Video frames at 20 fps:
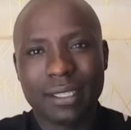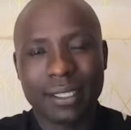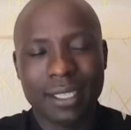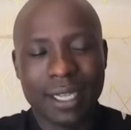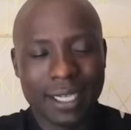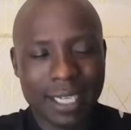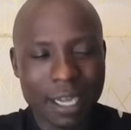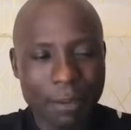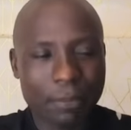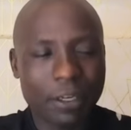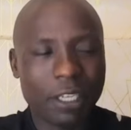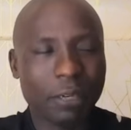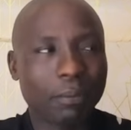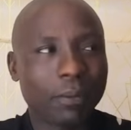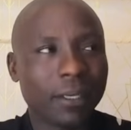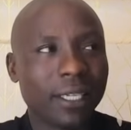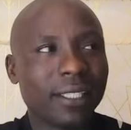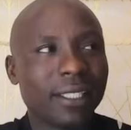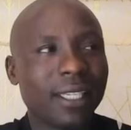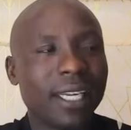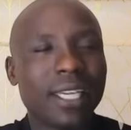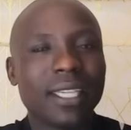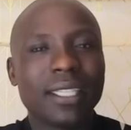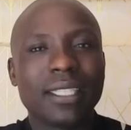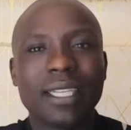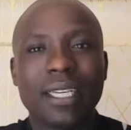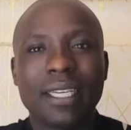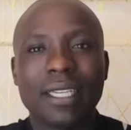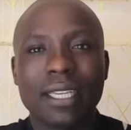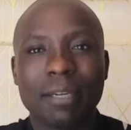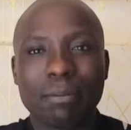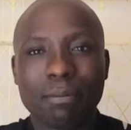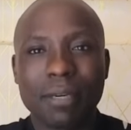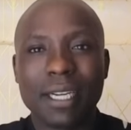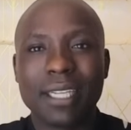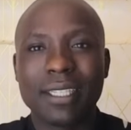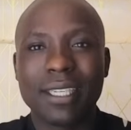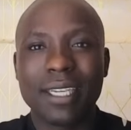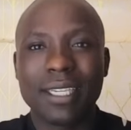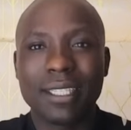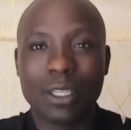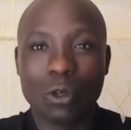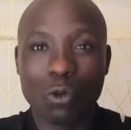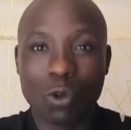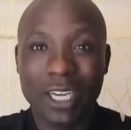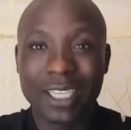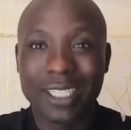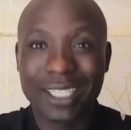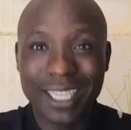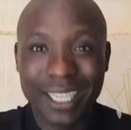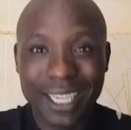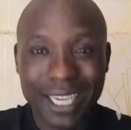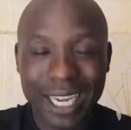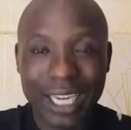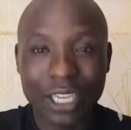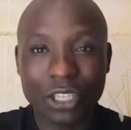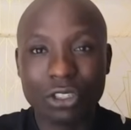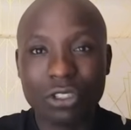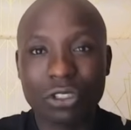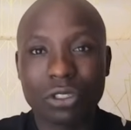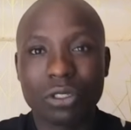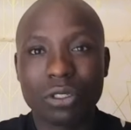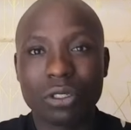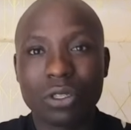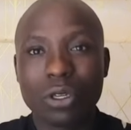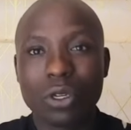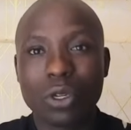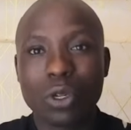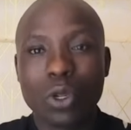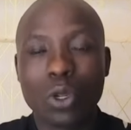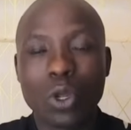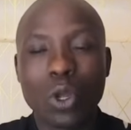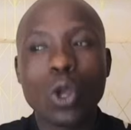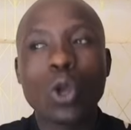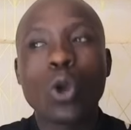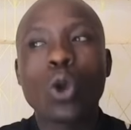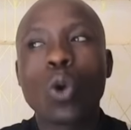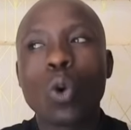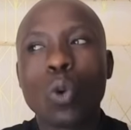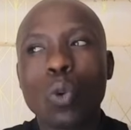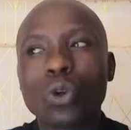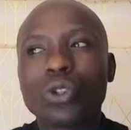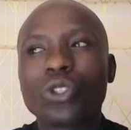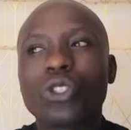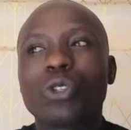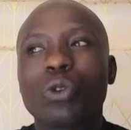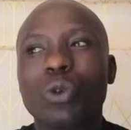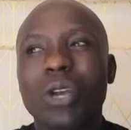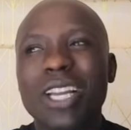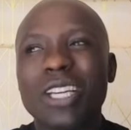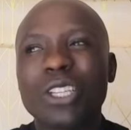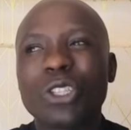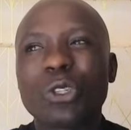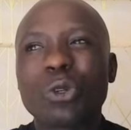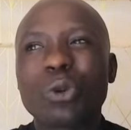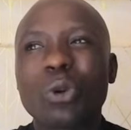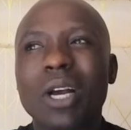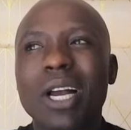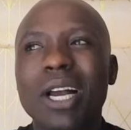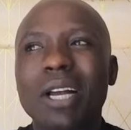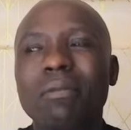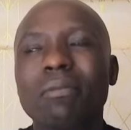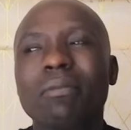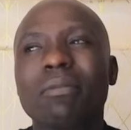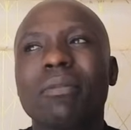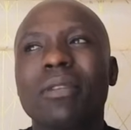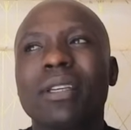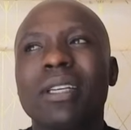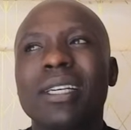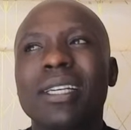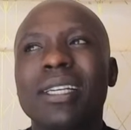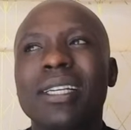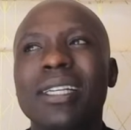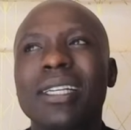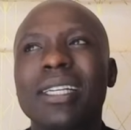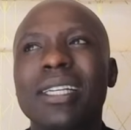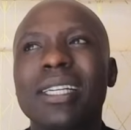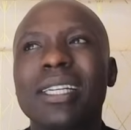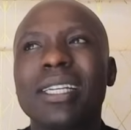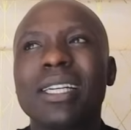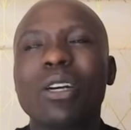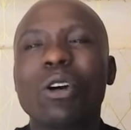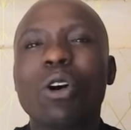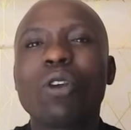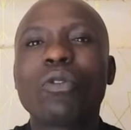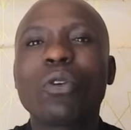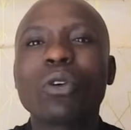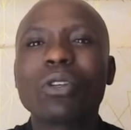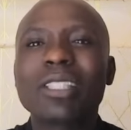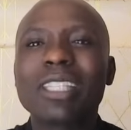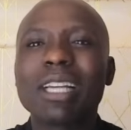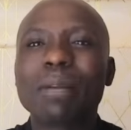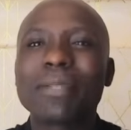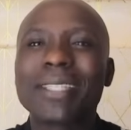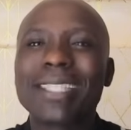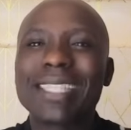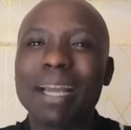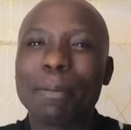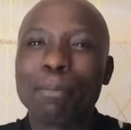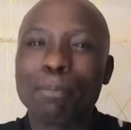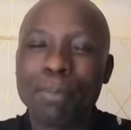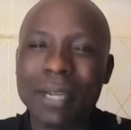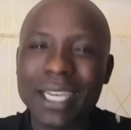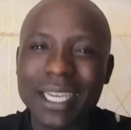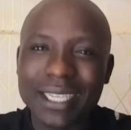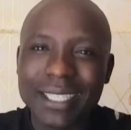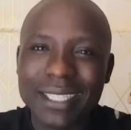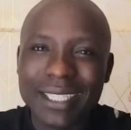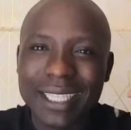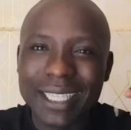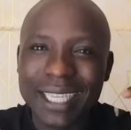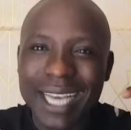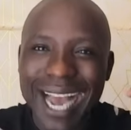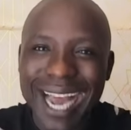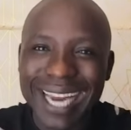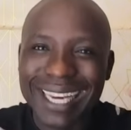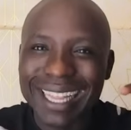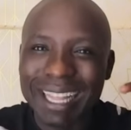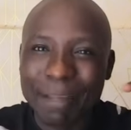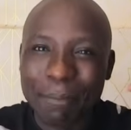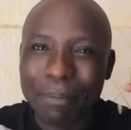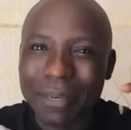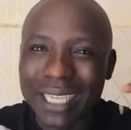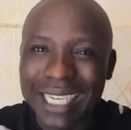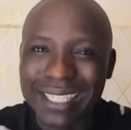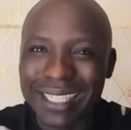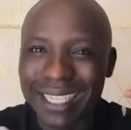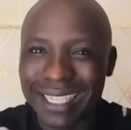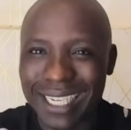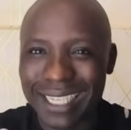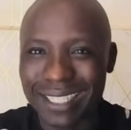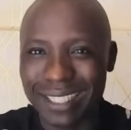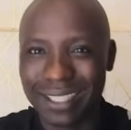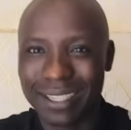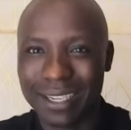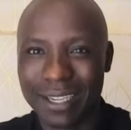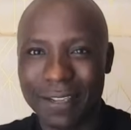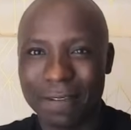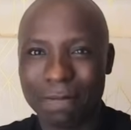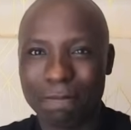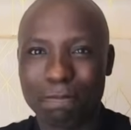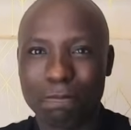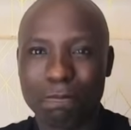the deputy president and the president in one ticket, was to ensure, of course, some stability at the presidency.